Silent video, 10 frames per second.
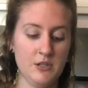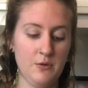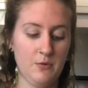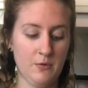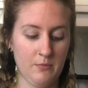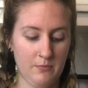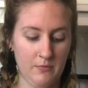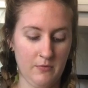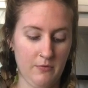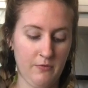to
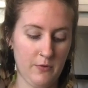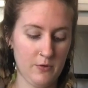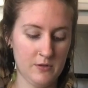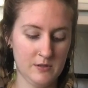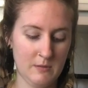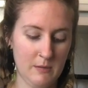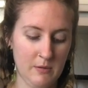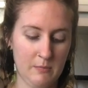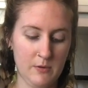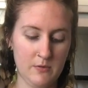fold my
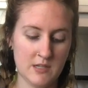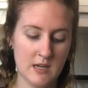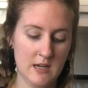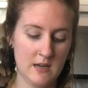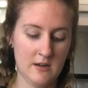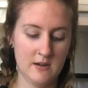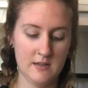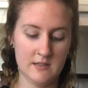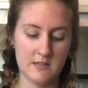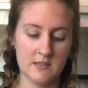pupusa in on
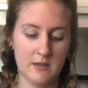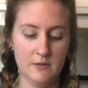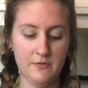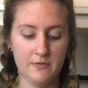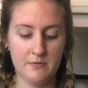itself.